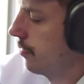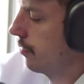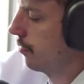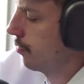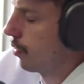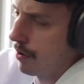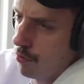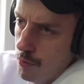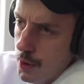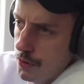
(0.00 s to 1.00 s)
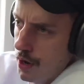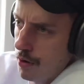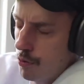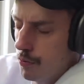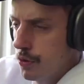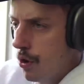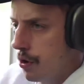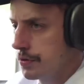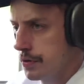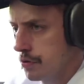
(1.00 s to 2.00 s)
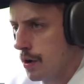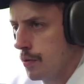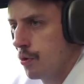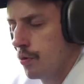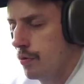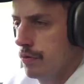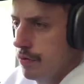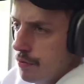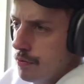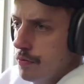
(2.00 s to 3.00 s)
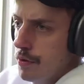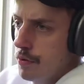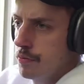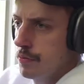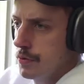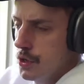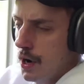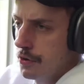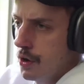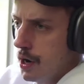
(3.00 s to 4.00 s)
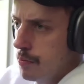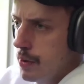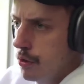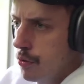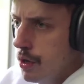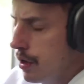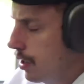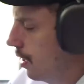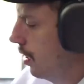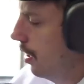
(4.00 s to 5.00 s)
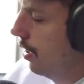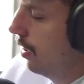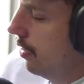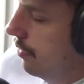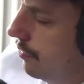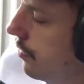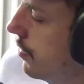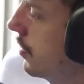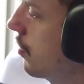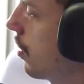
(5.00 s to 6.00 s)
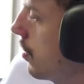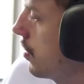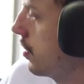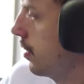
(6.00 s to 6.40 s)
whatever about the album, but the art's incredible. The John Dyer Bailey, it's the artist.